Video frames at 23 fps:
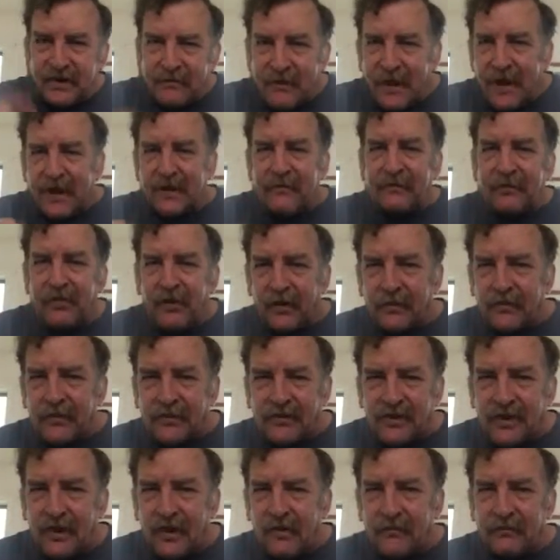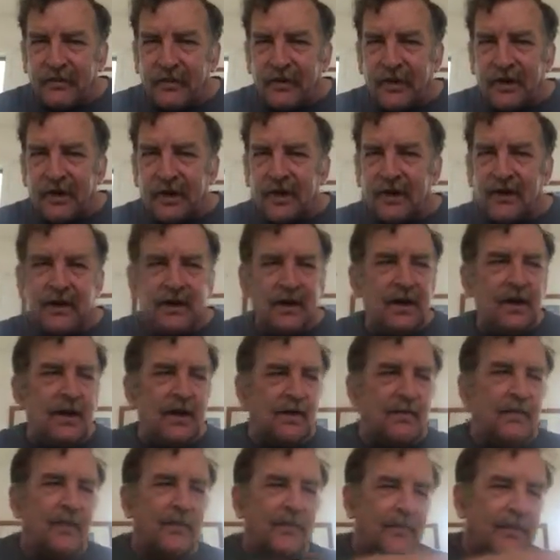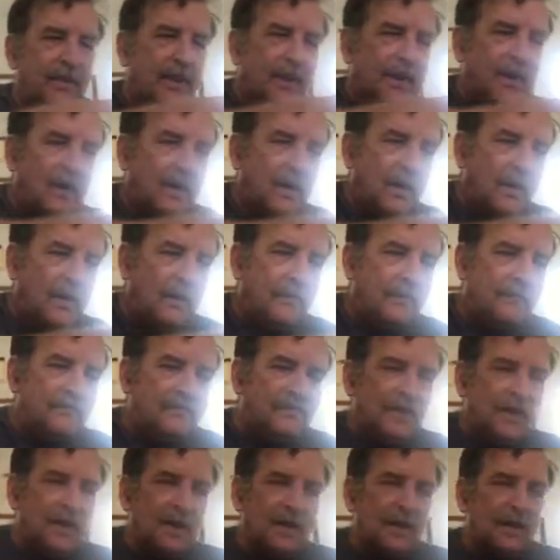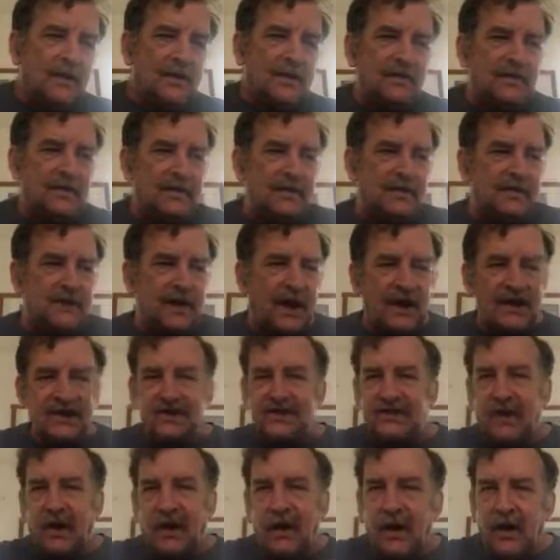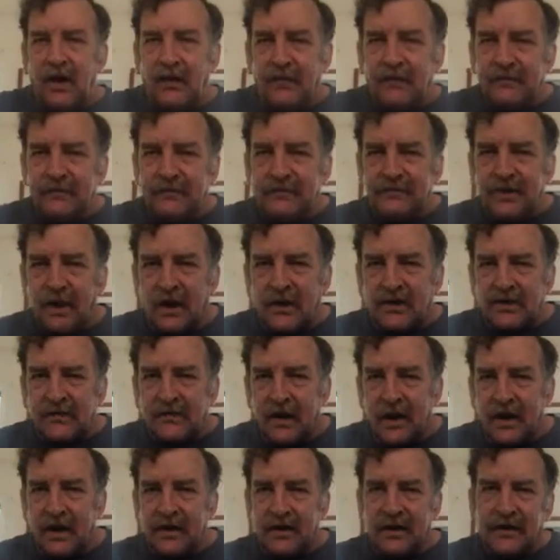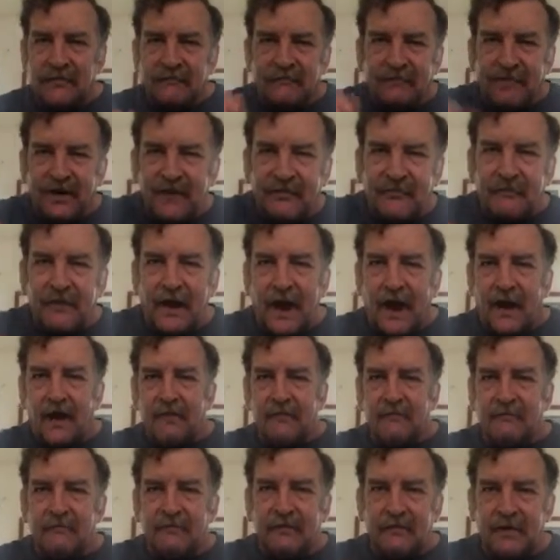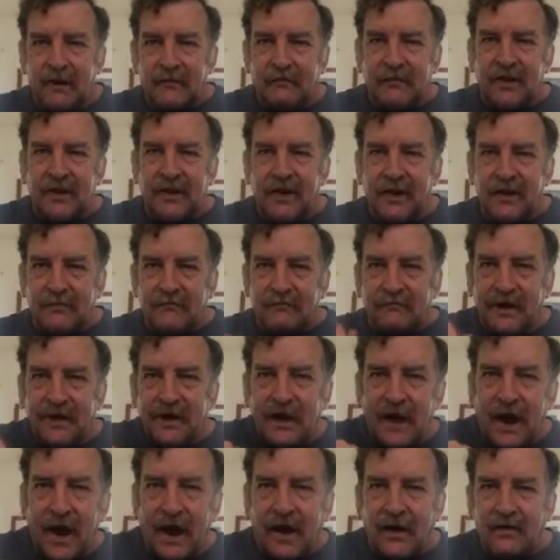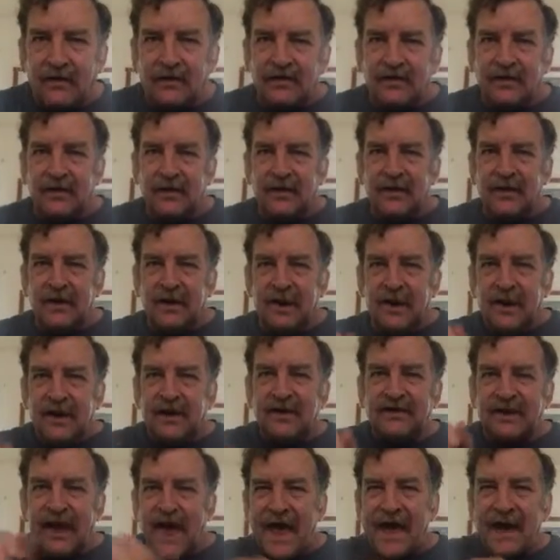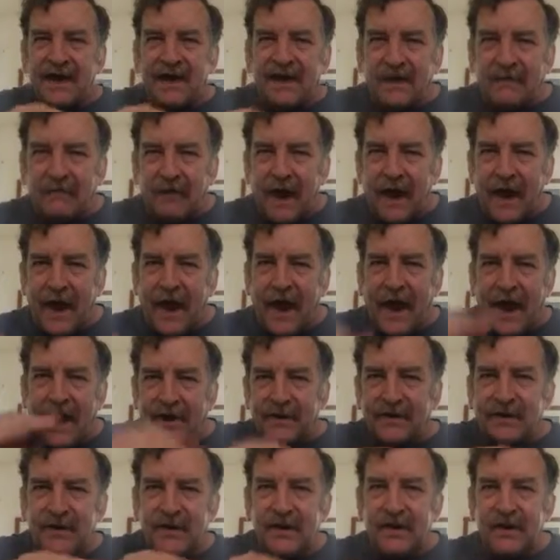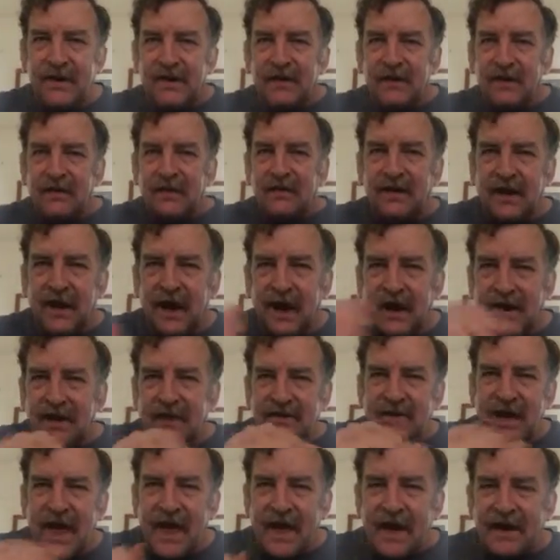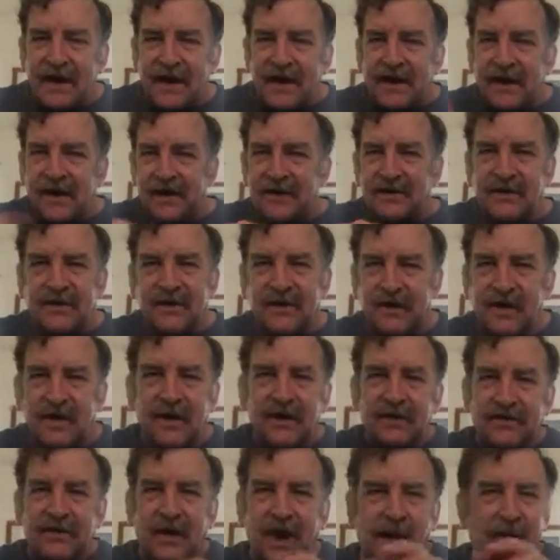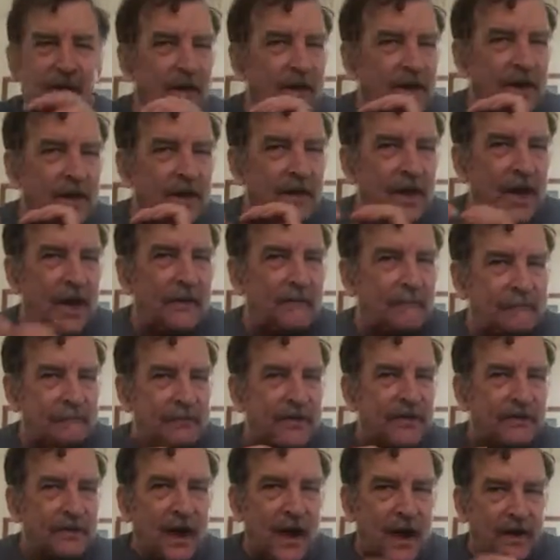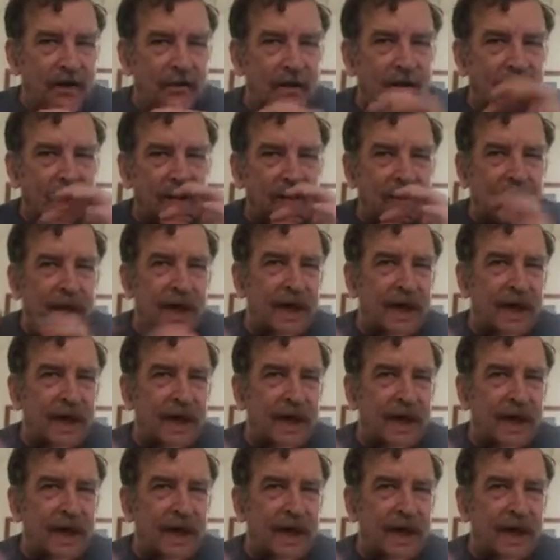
back and forth with Joan Brudian with the case solved, talks about it, and he beep out, and I put it in, beep out. And he's editing my ass, okay? He's editing, he's No, I don't want to hear that. I don't want to hear